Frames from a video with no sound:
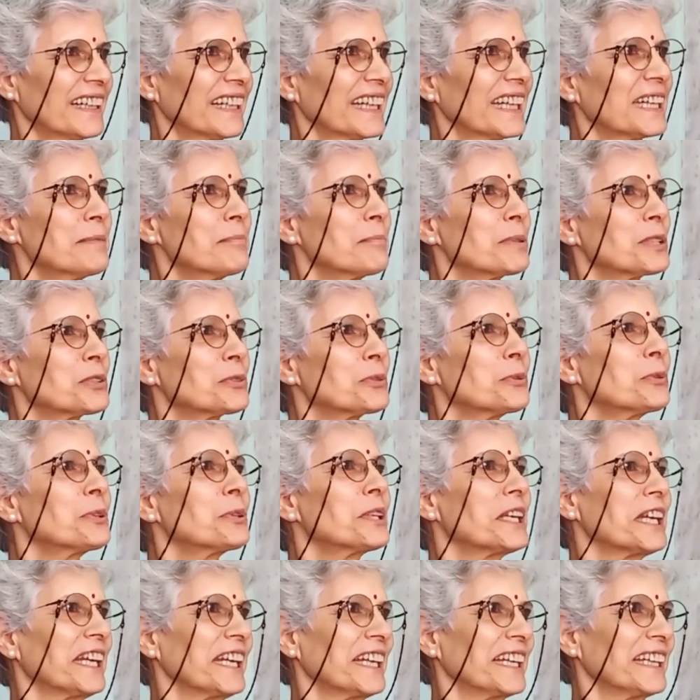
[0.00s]
in
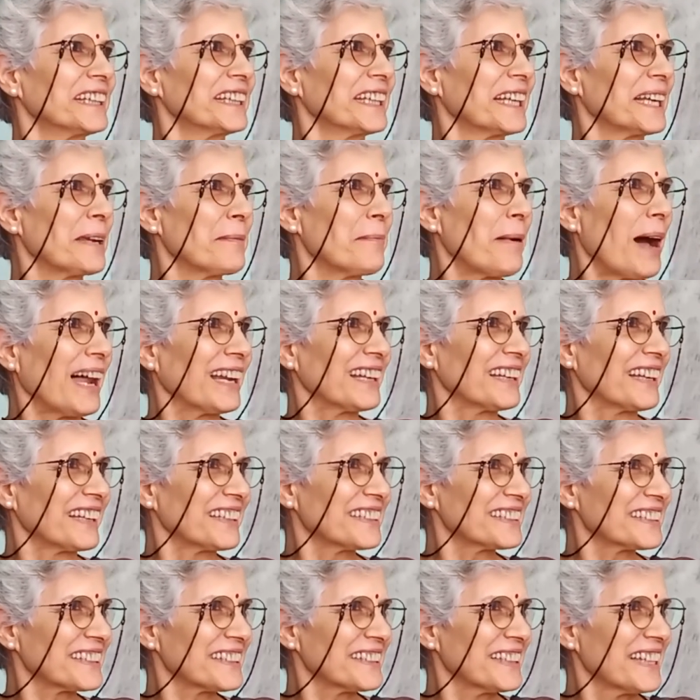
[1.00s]
Mussoorie, in the
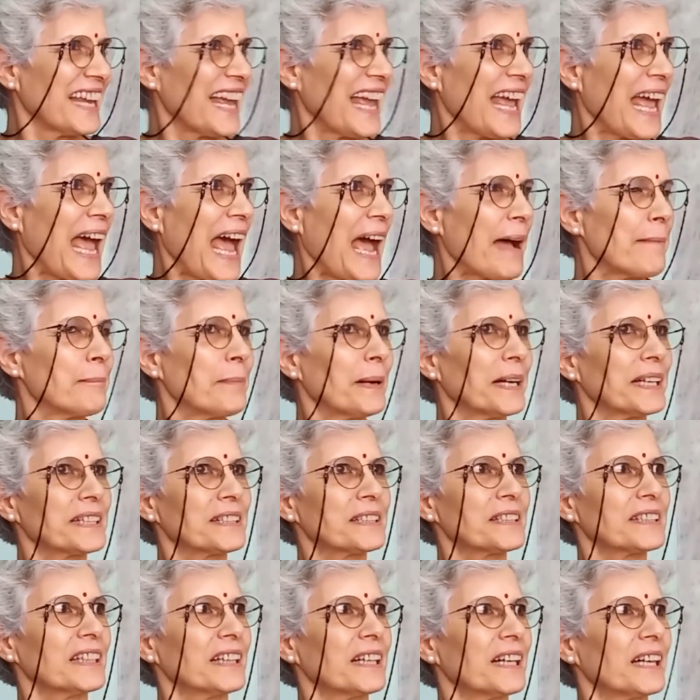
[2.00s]
Himalayas,
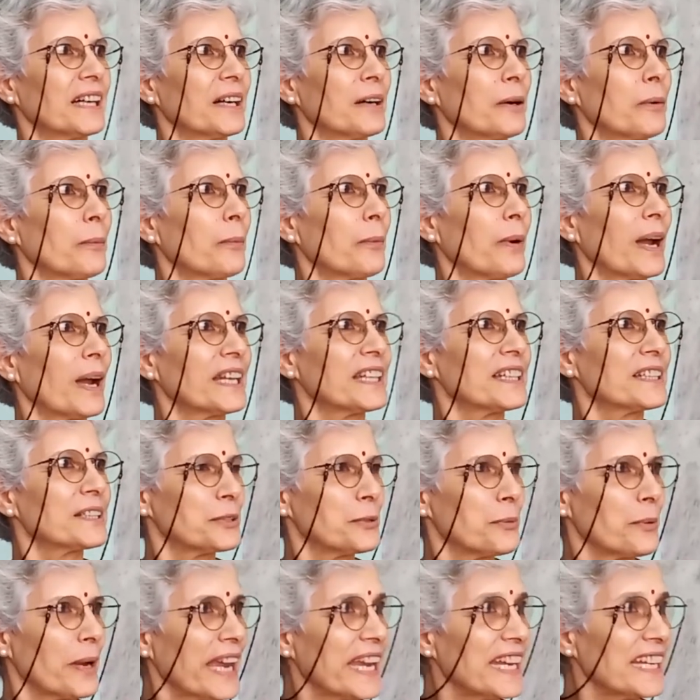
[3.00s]
but went
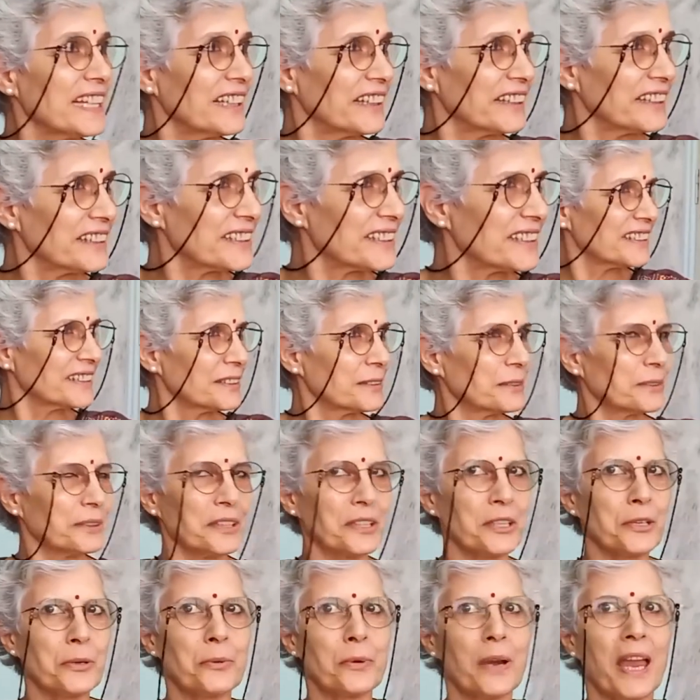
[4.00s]
to England, to
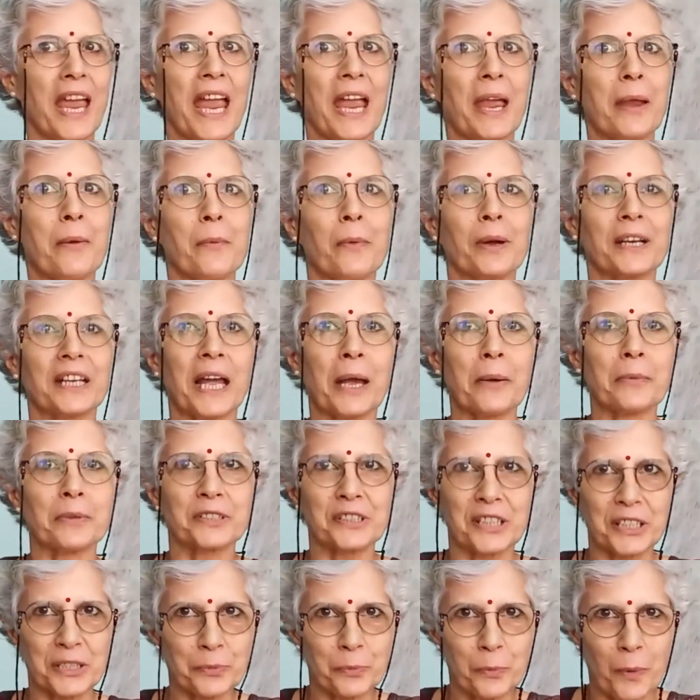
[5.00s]
the UK, when I
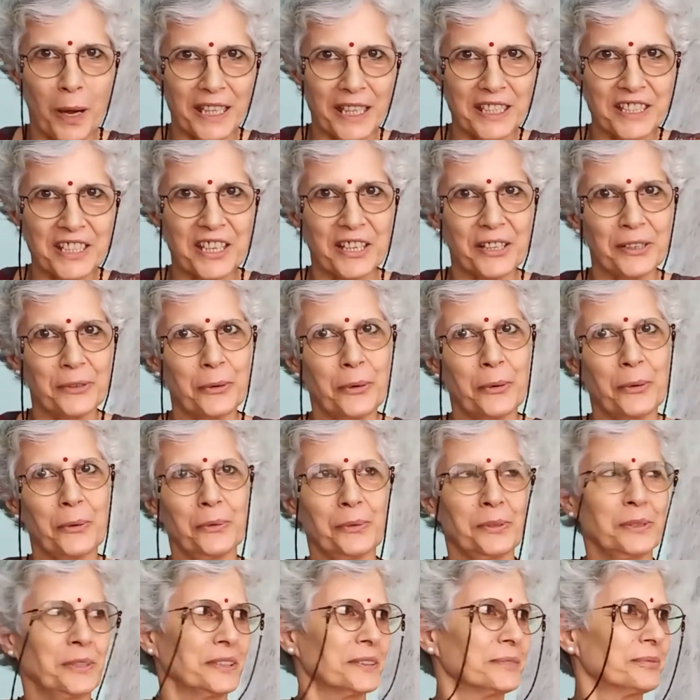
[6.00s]
was just 1 year
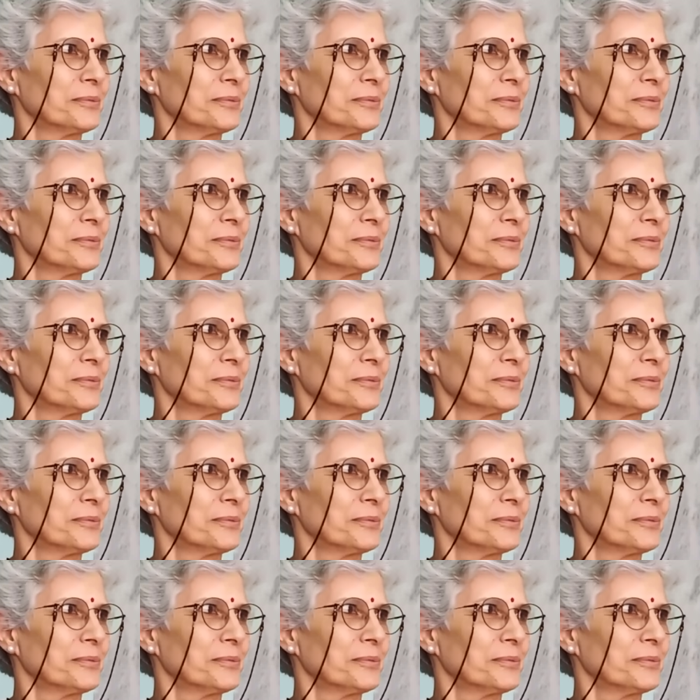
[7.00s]
old.